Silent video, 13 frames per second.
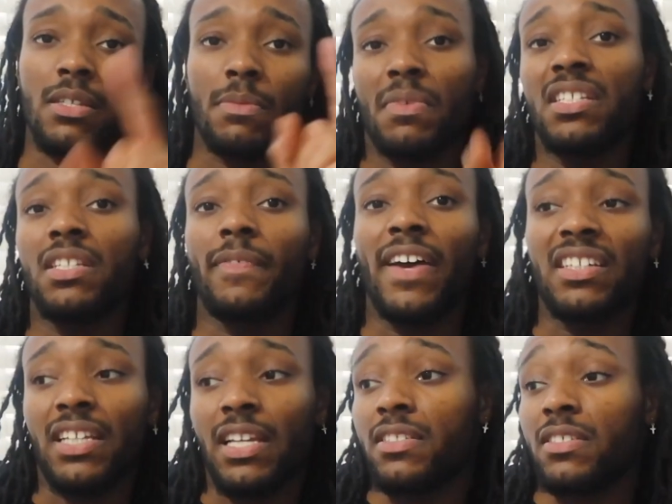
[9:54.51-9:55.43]
some Easter vac
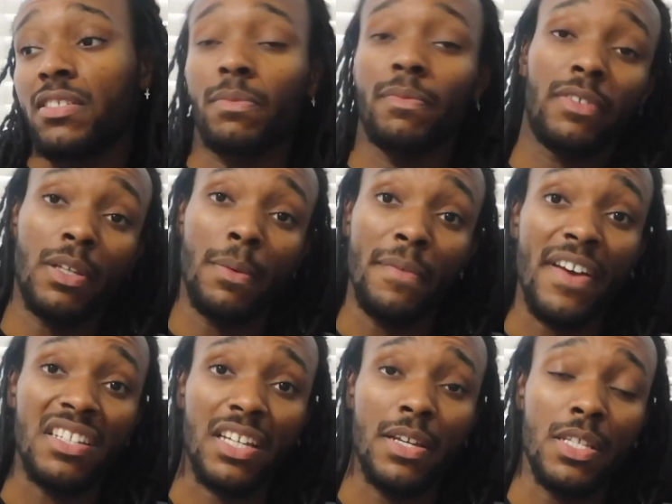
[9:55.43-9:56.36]
schemes, and some summer
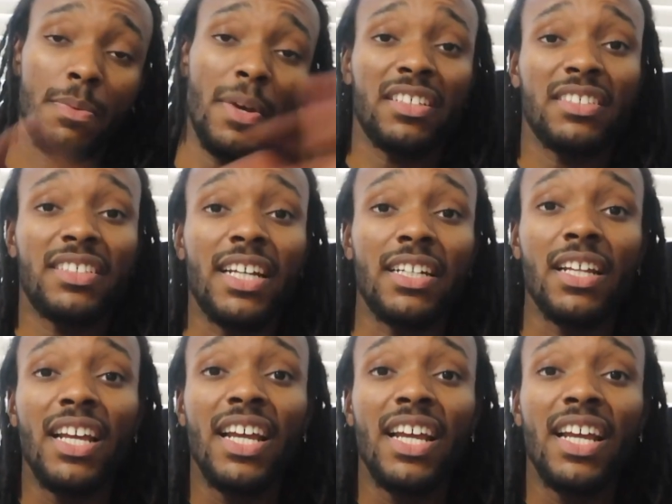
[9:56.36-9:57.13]
vac schemes. But as I said,